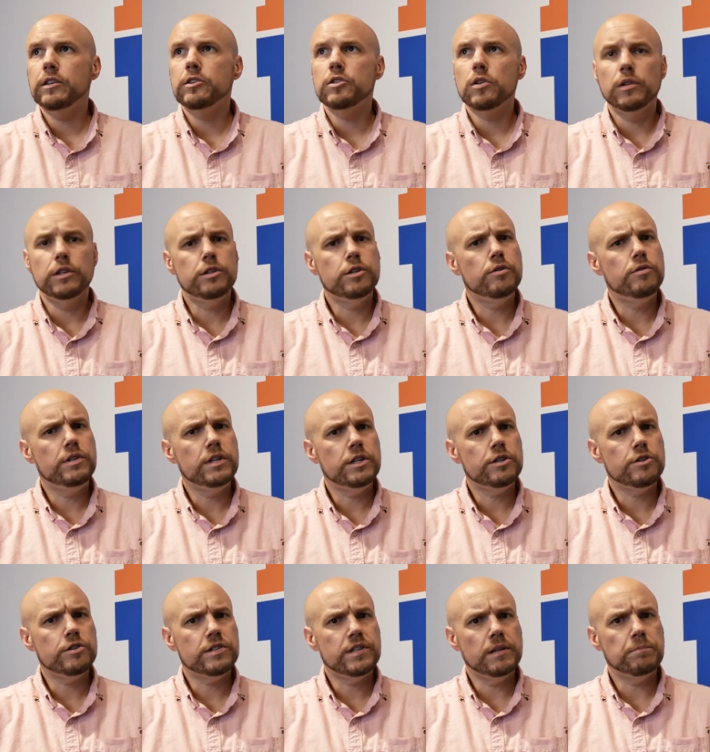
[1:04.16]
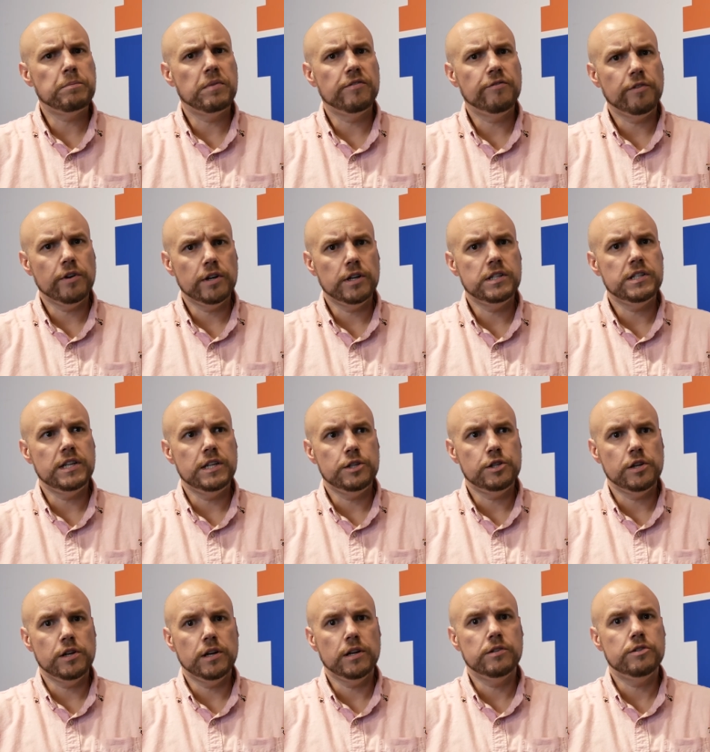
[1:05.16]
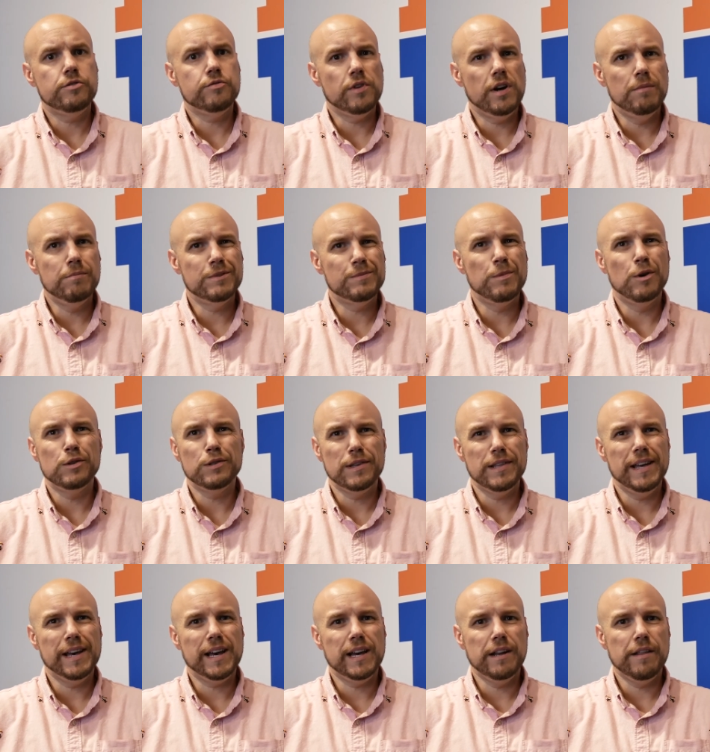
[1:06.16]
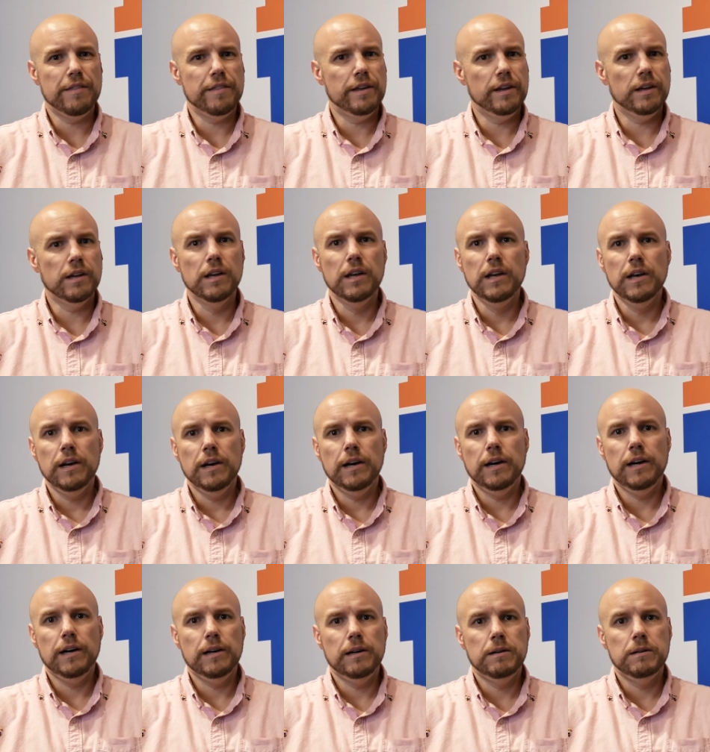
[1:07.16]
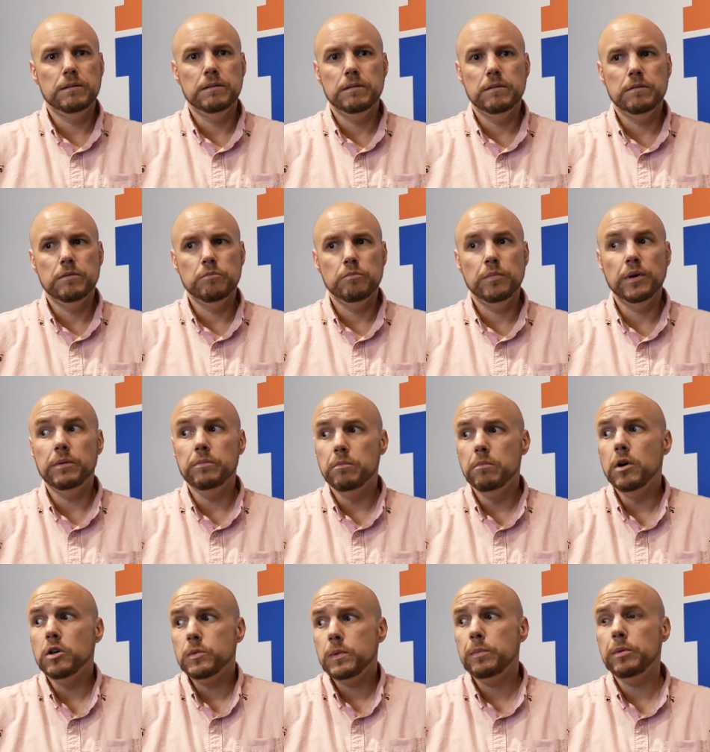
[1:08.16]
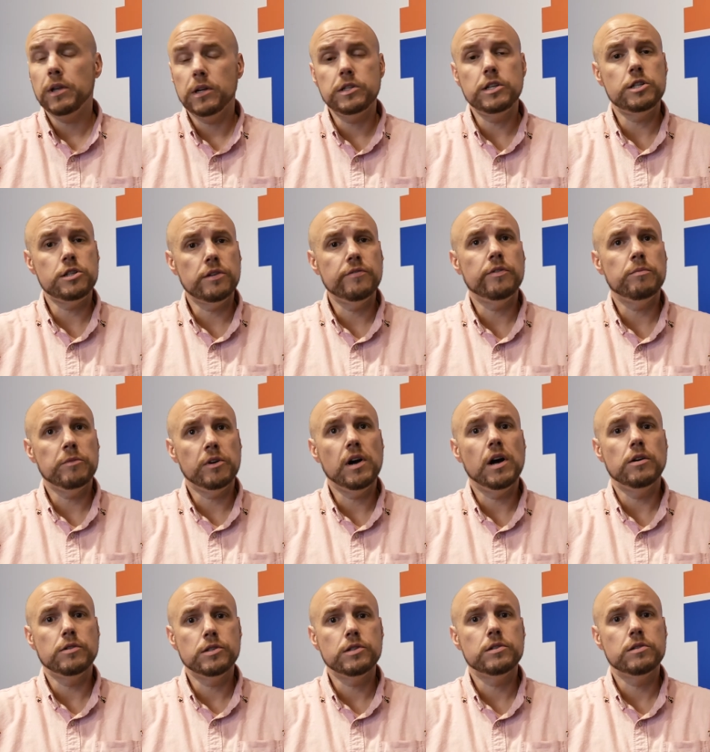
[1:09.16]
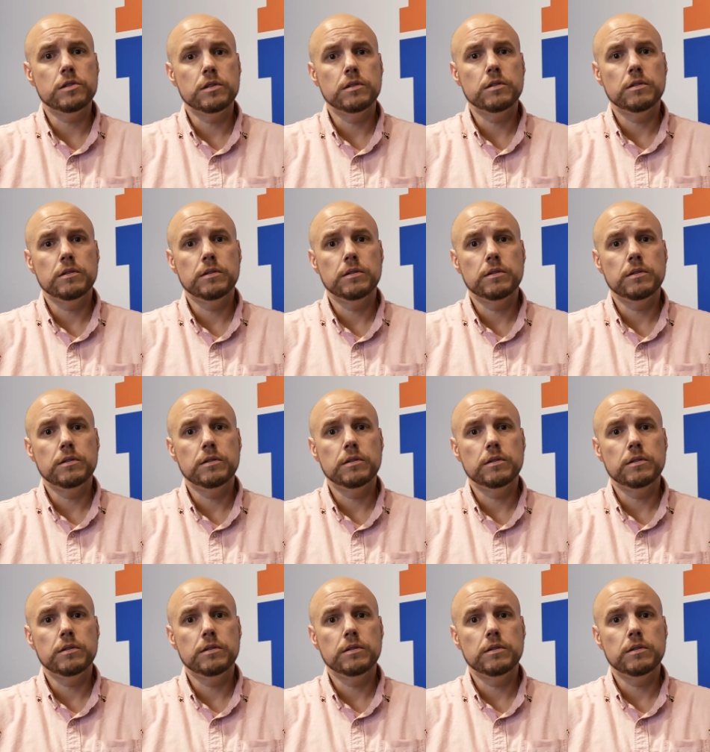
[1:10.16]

there's only two teachers that prefer to teach here, drums mostly, that kind of thing. Uh, but most people are teaching from their houses.